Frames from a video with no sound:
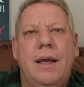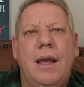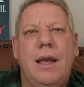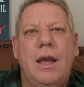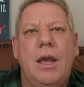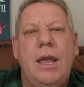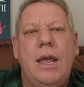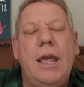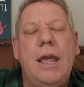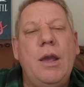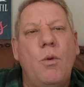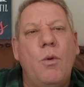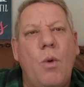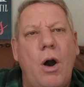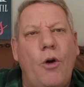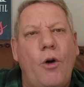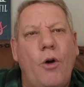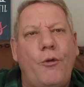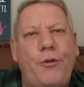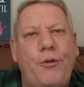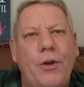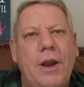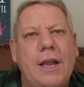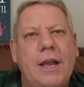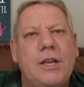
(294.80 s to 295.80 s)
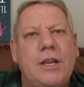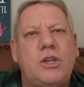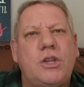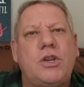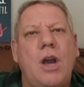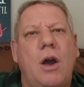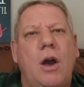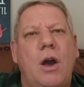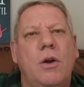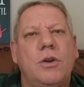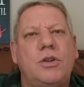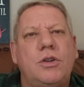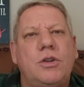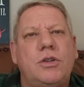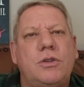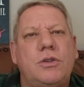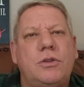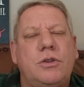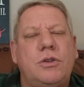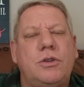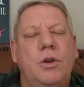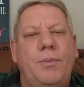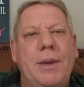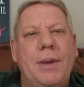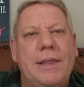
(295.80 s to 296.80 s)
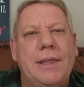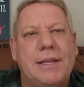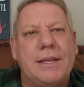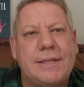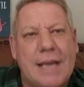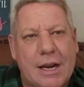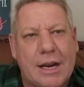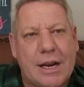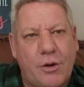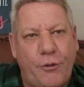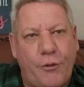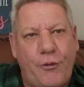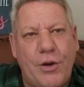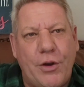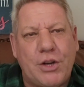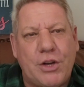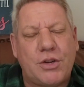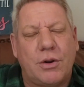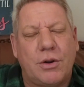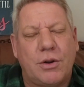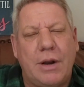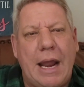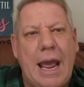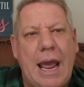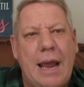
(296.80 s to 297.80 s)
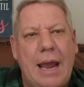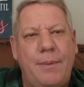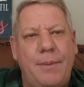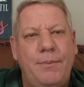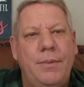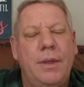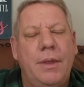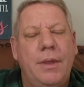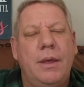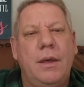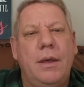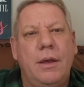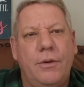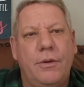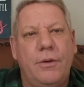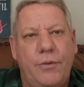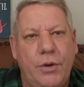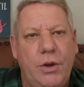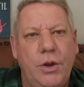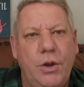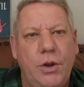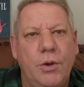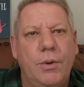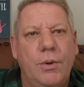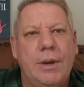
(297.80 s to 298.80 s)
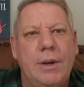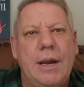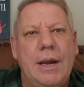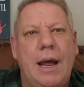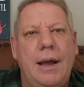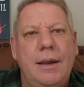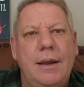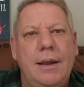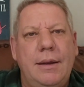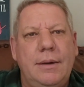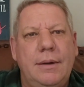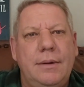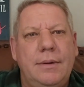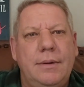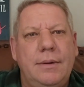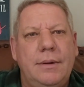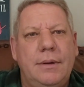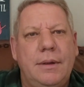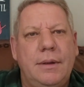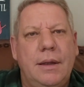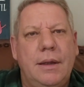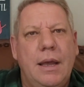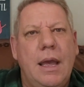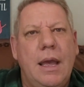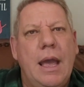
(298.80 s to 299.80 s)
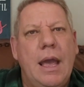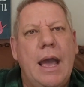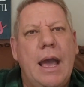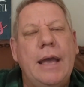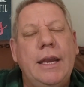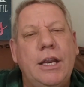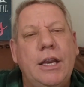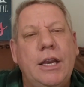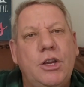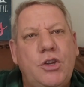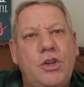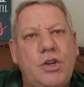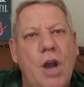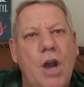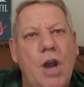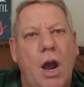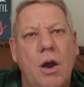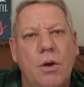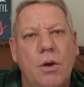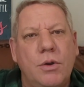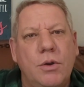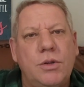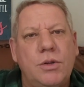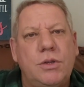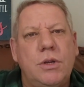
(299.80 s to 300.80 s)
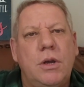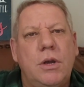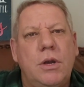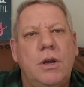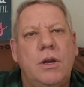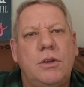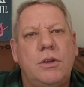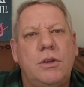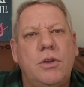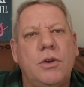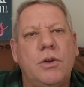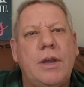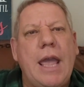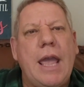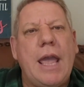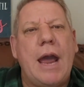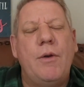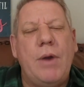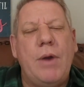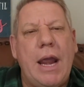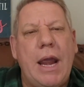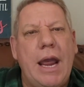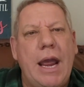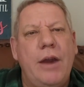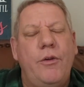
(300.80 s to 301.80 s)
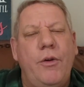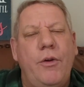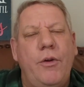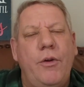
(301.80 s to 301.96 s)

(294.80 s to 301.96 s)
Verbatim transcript: He woefully chose to be the sacrificial lamb for you and I. And he chose to carry every